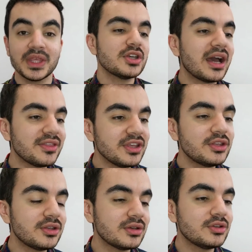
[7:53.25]
So yeah, I
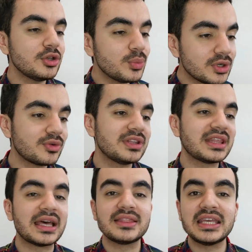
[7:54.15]
think you would agree
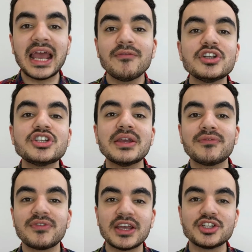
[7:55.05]
that the average
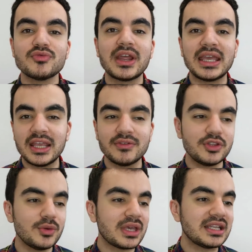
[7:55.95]
inflation rate here in
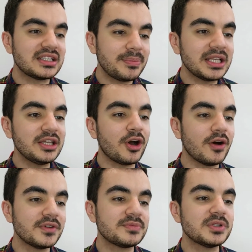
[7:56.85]
the UK typically
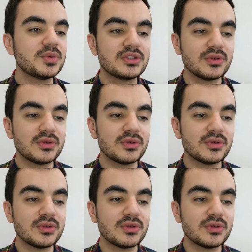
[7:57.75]
hovers between